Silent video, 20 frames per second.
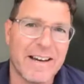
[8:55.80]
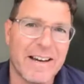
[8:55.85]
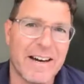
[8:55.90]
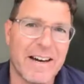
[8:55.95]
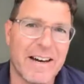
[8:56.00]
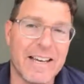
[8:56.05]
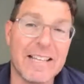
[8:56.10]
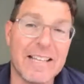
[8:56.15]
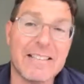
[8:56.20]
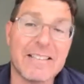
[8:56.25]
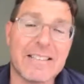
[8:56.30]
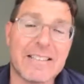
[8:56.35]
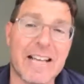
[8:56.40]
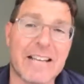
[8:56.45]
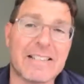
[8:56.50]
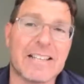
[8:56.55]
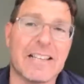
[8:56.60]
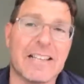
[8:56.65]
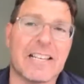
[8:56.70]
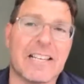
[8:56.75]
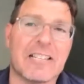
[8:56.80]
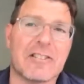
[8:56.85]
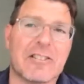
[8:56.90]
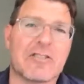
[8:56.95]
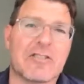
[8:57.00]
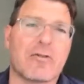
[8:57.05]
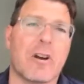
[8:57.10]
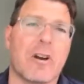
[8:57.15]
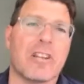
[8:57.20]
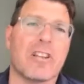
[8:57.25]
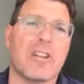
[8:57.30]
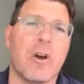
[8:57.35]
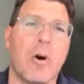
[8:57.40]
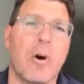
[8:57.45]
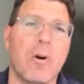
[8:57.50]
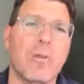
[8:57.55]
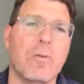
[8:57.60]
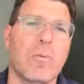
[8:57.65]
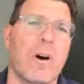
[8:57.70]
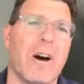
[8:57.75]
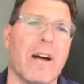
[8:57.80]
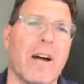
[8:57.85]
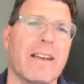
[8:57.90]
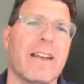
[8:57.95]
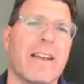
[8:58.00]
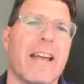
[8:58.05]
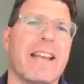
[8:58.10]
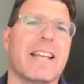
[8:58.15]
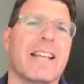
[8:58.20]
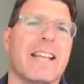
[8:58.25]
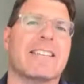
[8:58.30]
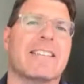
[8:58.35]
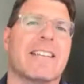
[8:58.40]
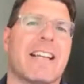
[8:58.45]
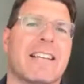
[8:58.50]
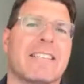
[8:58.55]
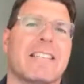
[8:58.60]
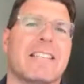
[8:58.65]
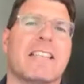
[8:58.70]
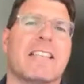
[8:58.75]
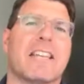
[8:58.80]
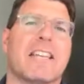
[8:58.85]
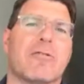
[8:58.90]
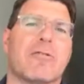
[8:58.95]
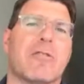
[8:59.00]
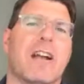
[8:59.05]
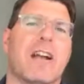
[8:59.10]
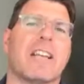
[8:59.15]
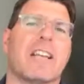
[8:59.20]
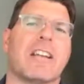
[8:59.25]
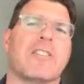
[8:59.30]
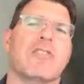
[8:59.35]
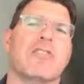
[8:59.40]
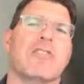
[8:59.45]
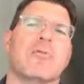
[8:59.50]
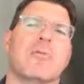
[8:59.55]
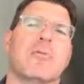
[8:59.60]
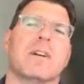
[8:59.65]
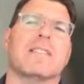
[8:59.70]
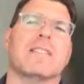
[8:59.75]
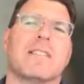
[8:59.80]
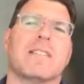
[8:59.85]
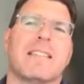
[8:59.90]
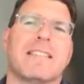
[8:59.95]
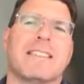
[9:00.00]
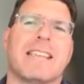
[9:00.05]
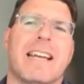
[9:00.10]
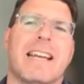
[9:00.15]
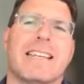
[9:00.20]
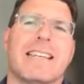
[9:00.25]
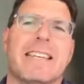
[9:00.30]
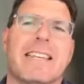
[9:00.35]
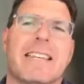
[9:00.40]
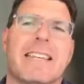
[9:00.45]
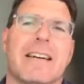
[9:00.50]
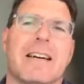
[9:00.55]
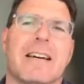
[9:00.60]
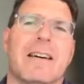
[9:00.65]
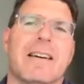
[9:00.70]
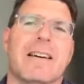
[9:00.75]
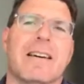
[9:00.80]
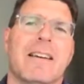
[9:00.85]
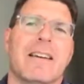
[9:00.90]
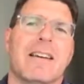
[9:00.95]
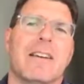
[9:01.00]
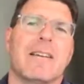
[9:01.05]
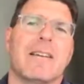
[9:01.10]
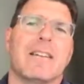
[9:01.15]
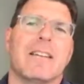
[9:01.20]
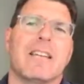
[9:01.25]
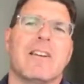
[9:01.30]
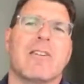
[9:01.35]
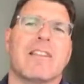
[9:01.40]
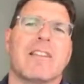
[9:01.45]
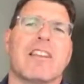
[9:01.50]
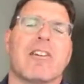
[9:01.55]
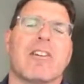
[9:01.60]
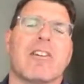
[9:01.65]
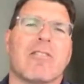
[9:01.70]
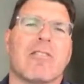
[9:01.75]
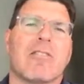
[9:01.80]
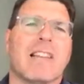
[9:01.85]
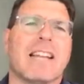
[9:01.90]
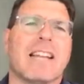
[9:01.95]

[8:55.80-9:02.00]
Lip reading: incessantly destroying the old one and incessantly creating a new one. So this idea, in the early